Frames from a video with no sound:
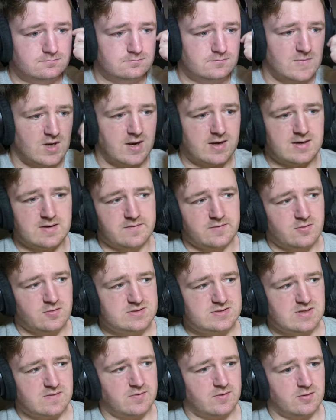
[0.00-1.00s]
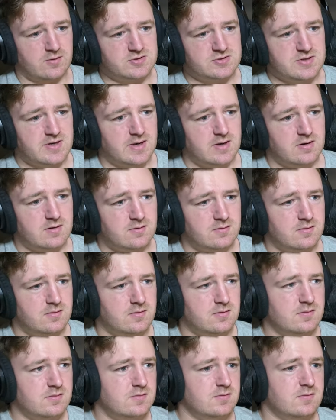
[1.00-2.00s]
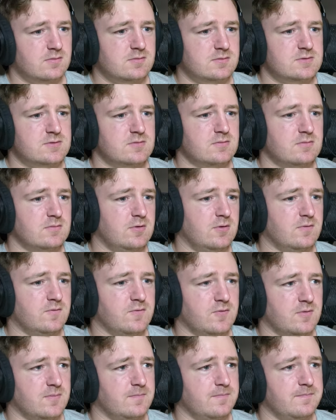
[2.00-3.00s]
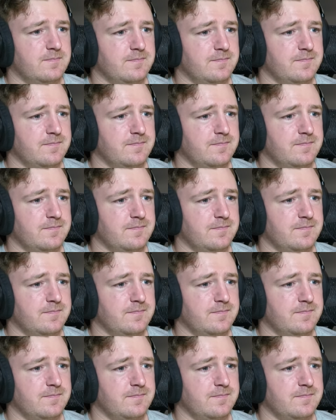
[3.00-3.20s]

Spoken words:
I didn't even miss that little dragon on the uniform.